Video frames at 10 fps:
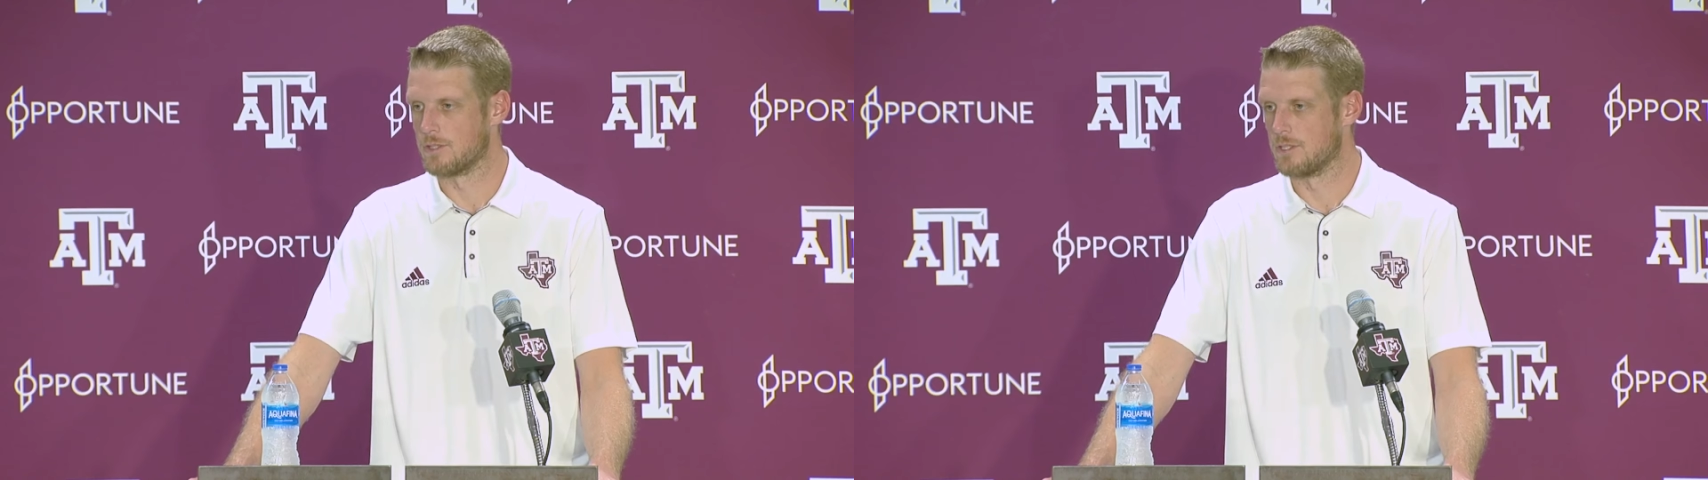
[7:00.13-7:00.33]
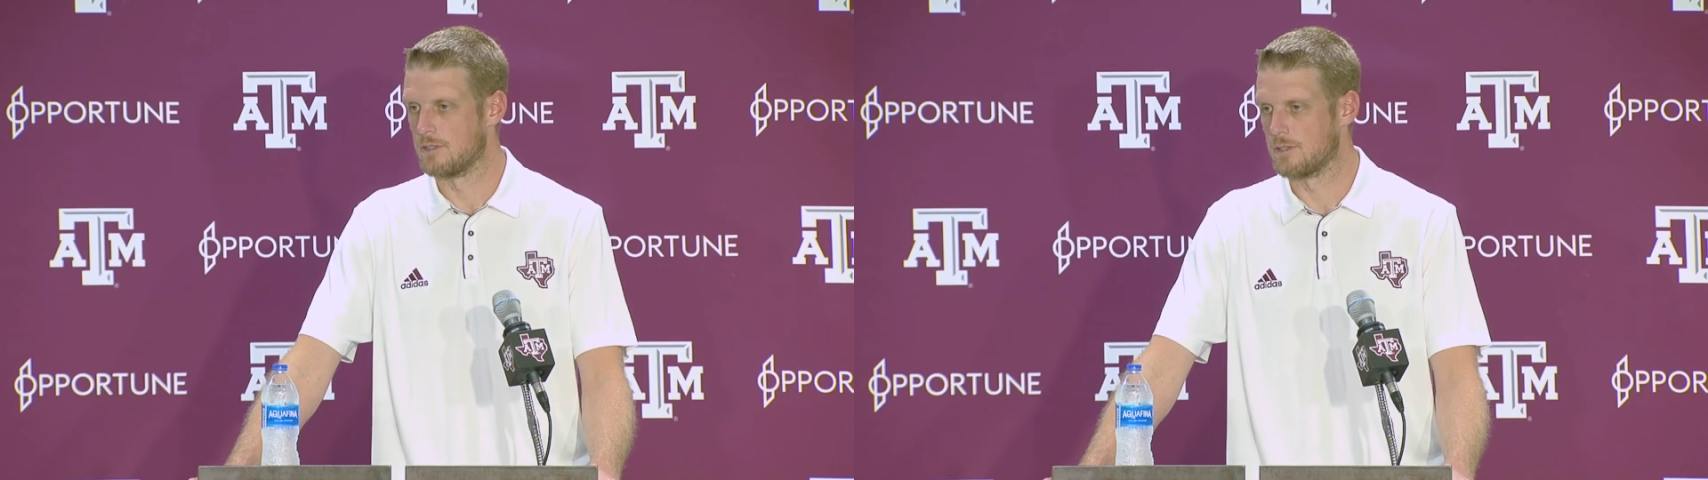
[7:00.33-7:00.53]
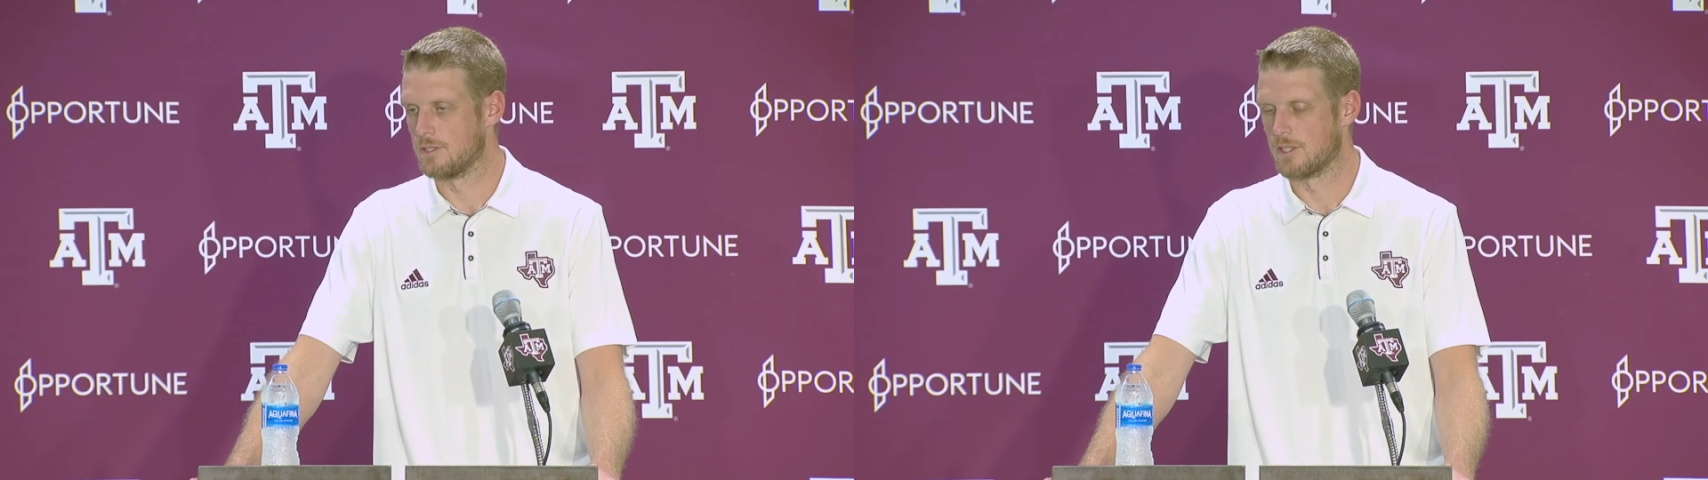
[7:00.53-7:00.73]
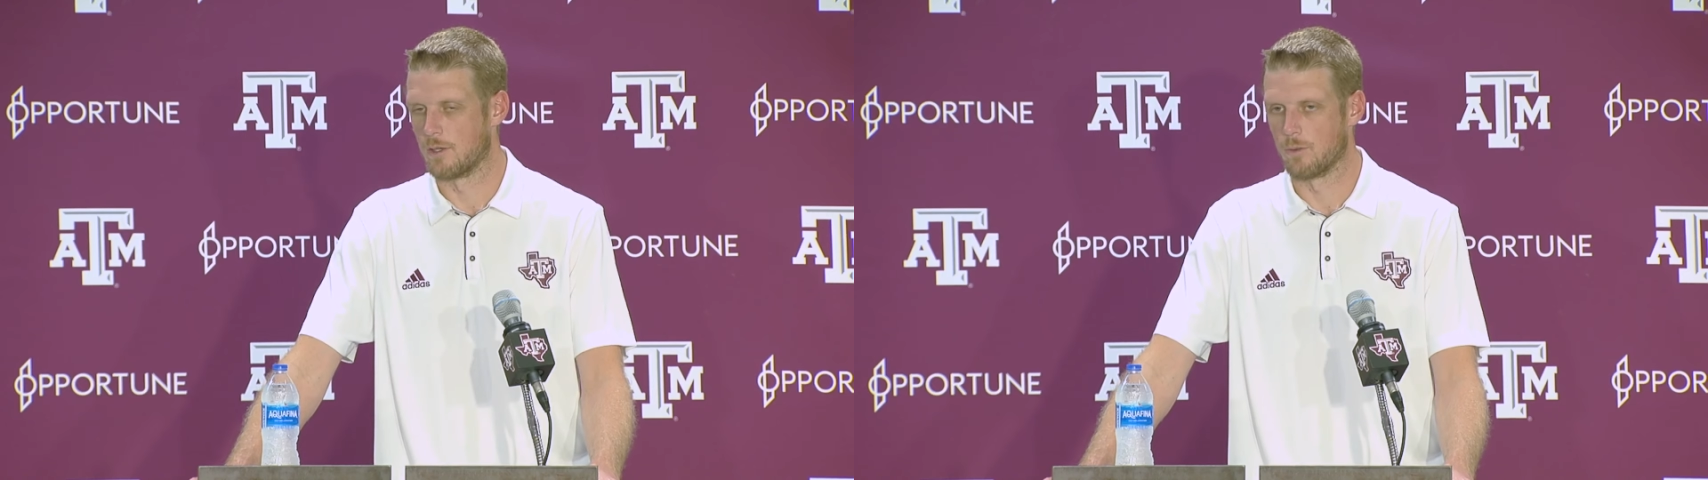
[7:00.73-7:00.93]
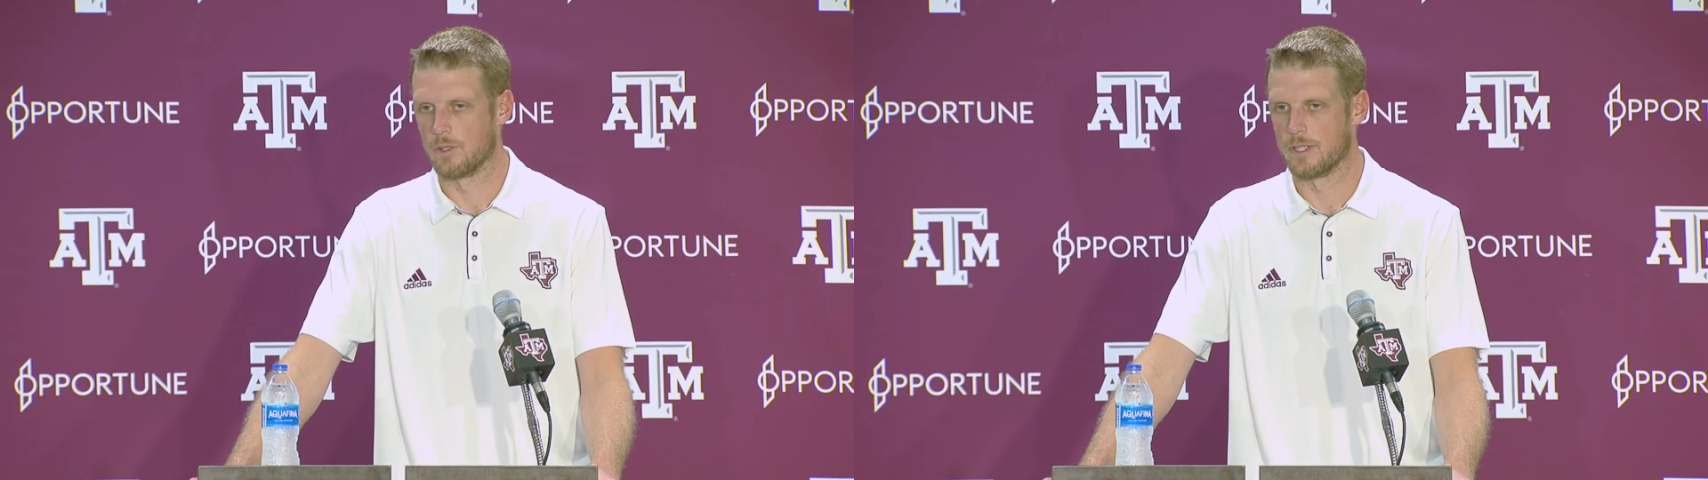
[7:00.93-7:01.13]
us. He's
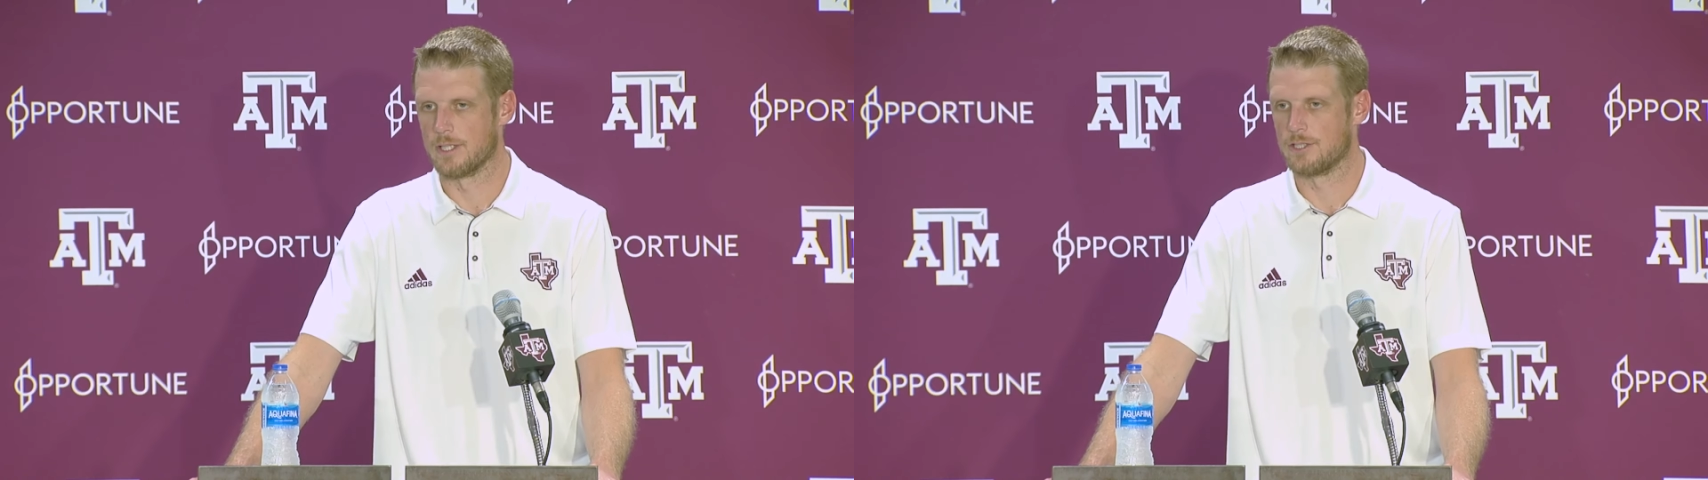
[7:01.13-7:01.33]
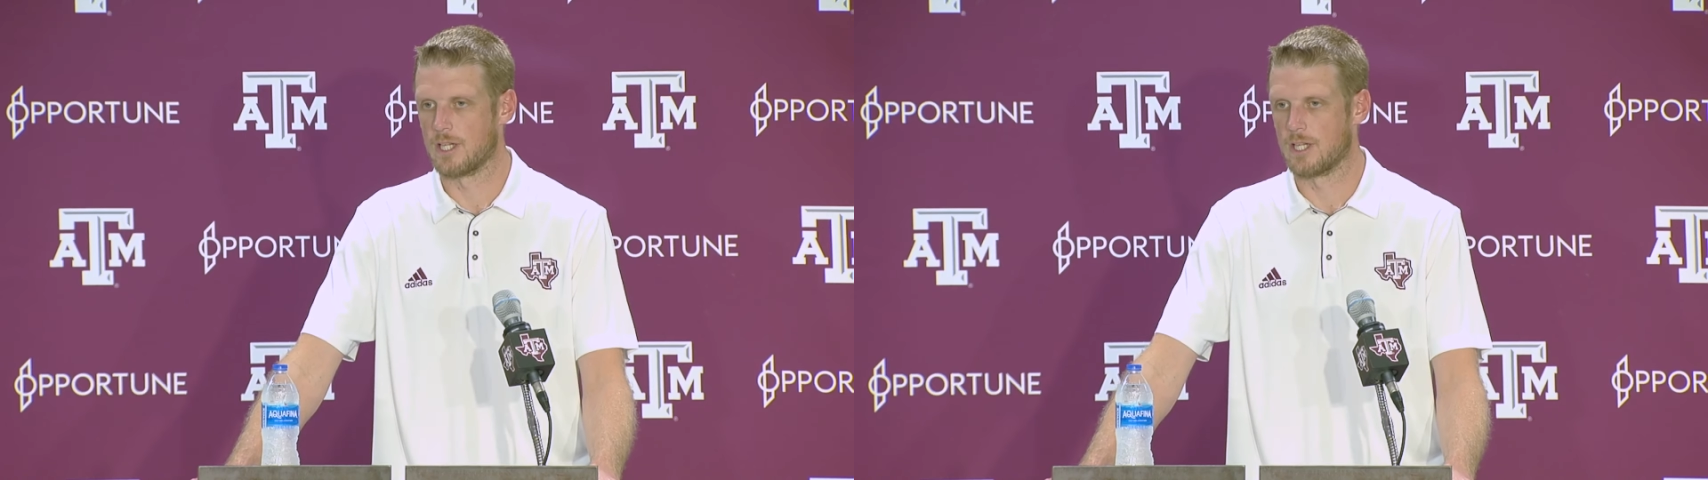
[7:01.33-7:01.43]
done a really nice